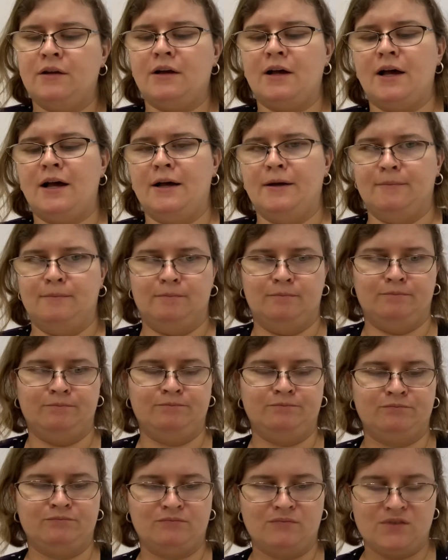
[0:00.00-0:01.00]
Um,
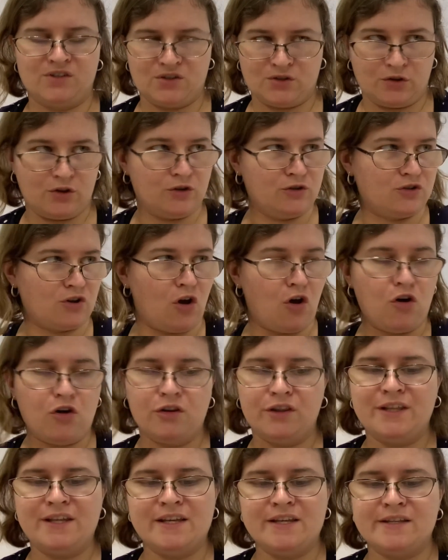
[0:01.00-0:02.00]
so there's all
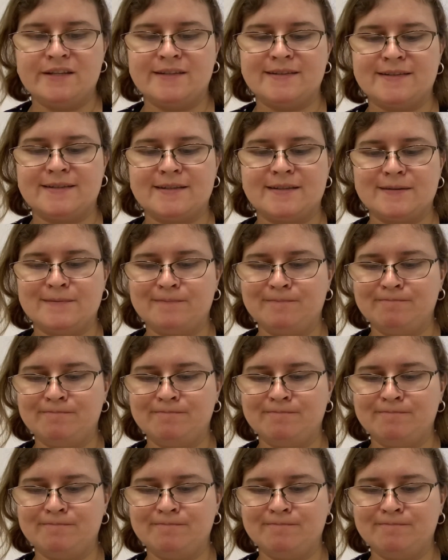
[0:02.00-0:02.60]
these